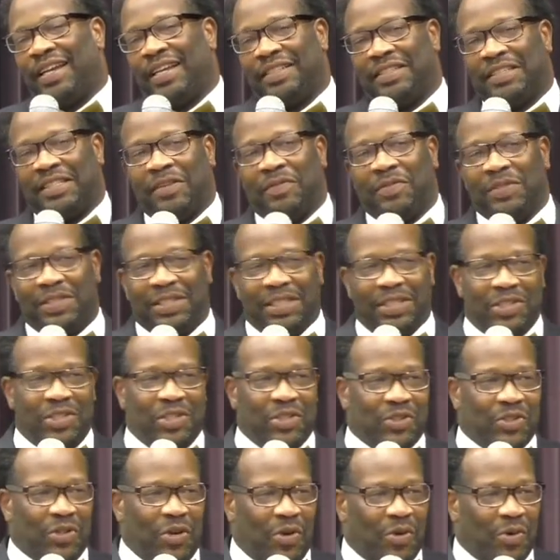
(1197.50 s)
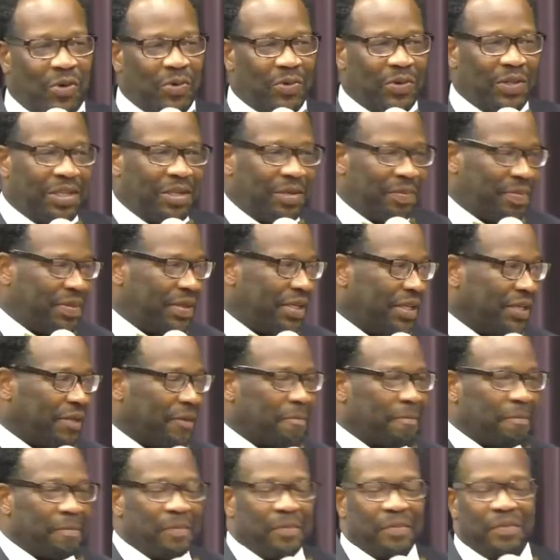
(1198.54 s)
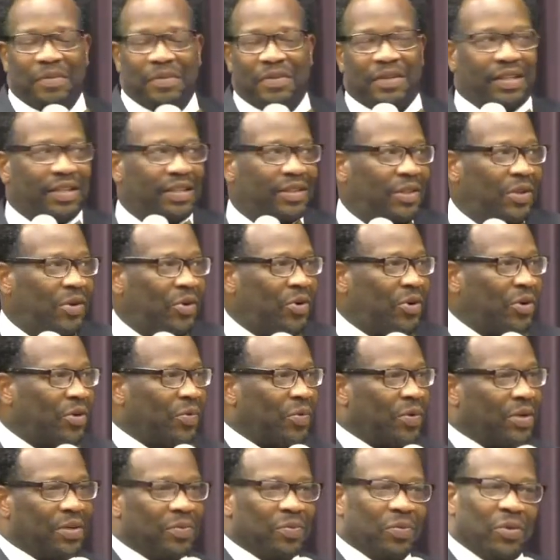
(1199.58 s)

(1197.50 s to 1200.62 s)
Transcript: got 17 years old in a pit. Lord, what,